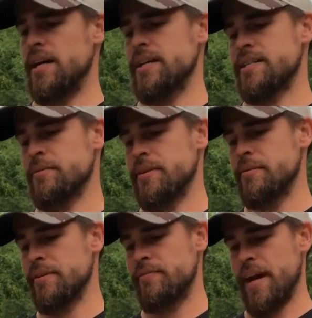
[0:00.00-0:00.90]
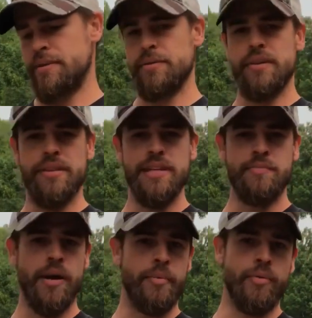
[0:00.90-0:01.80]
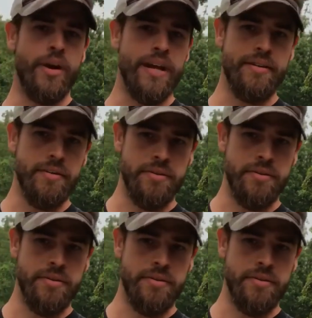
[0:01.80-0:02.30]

So when you really factor in this probably weighing, you know,